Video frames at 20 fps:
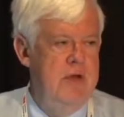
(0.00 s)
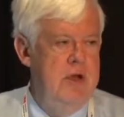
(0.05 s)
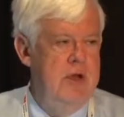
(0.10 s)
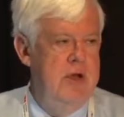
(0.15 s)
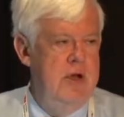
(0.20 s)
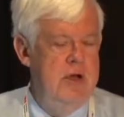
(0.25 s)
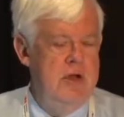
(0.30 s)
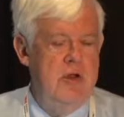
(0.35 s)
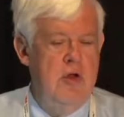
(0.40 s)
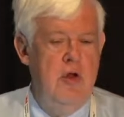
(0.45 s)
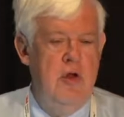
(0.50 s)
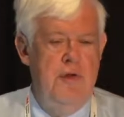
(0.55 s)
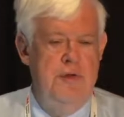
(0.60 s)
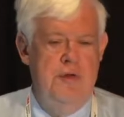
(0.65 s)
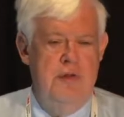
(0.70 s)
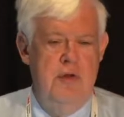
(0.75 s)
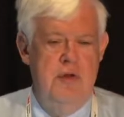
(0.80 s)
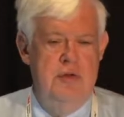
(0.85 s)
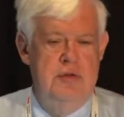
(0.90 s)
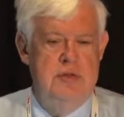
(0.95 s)
it had
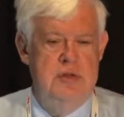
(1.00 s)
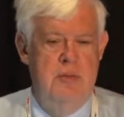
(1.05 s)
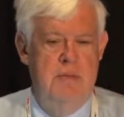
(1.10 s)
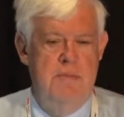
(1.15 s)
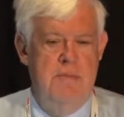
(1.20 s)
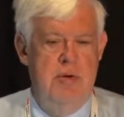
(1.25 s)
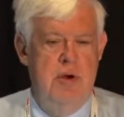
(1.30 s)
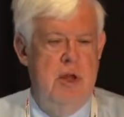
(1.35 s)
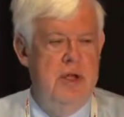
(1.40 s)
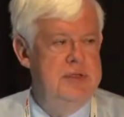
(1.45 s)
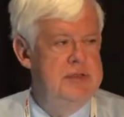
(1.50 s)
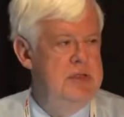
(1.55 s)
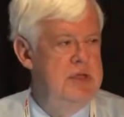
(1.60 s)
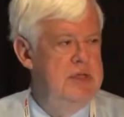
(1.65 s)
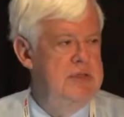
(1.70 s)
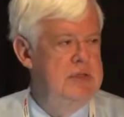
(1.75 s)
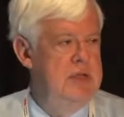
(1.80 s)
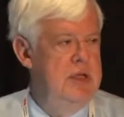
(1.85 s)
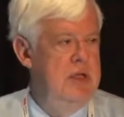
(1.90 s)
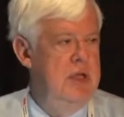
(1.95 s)
gone through some
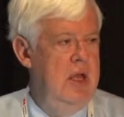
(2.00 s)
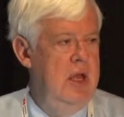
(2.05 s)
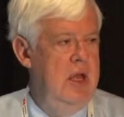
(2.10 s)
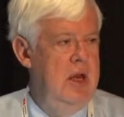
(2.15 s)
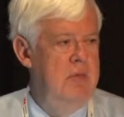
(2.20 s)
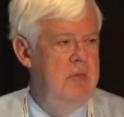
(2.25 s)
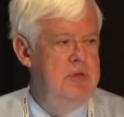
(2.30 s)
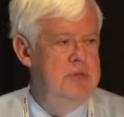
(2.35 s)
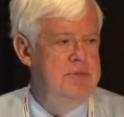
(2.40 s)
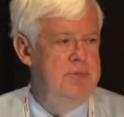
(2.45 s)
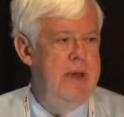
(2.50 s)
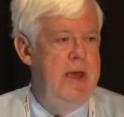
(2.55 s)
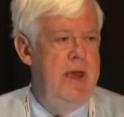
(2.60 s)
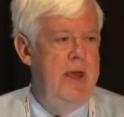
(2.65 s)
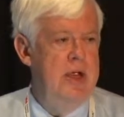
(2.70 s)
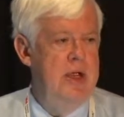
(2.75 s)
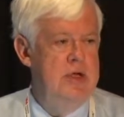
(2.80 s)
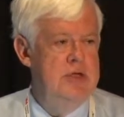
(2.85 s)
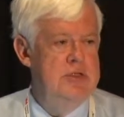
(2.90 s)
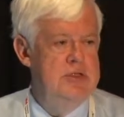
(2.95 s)
processing and was
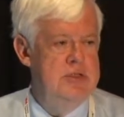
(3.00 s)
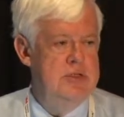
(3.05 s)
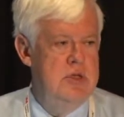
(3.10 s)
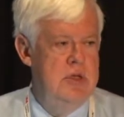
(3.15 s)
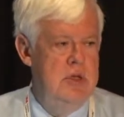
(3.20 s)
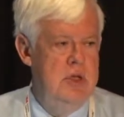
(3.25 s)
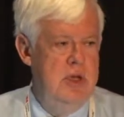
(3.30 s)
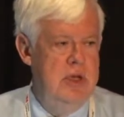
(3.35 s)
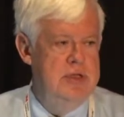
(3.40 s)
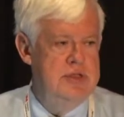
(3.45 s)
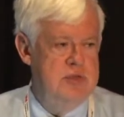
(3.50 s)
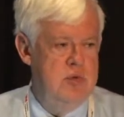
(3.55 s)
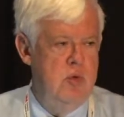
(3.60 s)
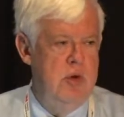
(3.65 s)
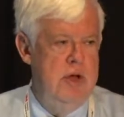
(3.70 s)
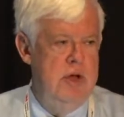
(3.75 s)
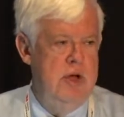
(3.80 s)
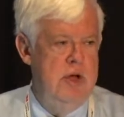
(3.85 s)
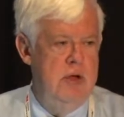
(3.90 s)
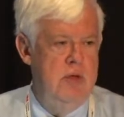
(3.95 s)
packaged as
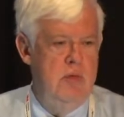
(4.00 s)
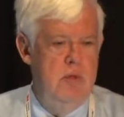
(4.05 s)
ready,